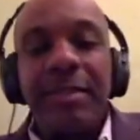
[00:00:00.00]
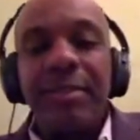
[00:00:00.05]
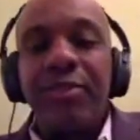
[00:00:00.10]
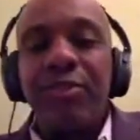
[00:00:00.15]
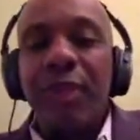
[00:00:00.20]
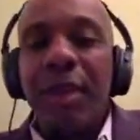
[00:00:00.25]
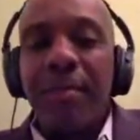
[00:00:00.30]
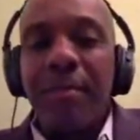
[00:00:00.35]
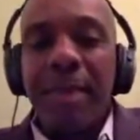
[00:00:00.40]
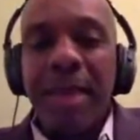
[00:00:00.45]
the
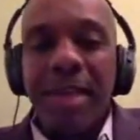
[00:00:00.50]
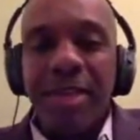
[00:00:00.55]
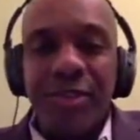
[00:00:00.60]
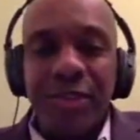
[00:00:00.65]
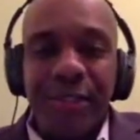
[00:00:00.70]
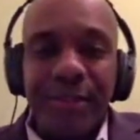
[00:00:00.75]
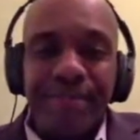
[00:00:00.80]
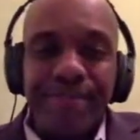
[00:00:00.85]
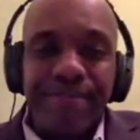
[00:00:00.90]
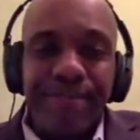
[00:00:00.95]
drum
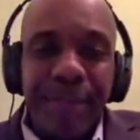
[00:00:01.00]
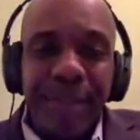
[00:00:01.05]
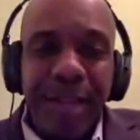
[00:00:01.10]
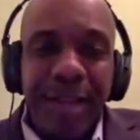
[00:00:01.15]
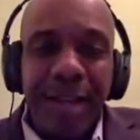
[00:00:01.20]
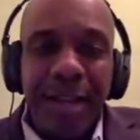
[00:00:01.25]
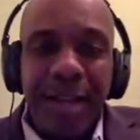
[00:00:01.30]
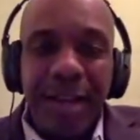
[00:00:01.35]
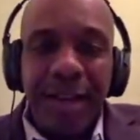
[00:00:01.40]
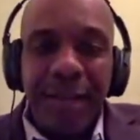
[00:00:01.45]
major
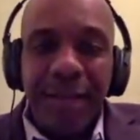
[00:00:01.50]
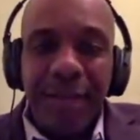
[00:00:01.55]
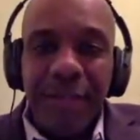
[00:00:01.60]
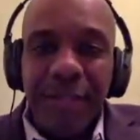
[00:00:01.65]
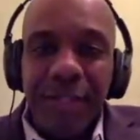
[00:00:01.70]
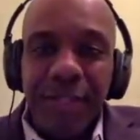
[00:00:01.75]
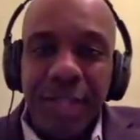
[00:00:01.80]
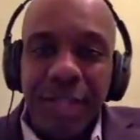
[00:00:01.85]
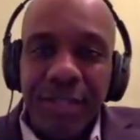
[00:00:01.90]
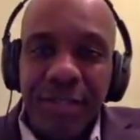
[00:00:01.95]

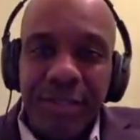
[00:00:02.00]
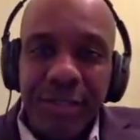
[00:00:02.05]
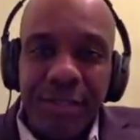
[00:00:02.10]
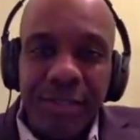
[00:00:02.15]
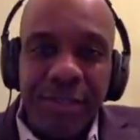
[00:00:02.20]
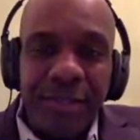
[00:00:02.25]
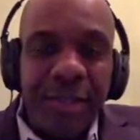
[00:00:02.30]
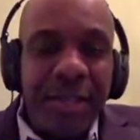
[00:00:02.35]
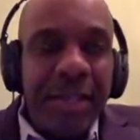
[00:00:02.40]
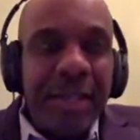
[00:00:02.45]
for
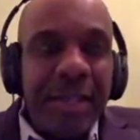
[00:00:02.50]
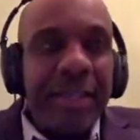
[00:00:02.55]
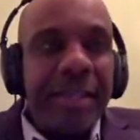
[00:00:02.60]
justice,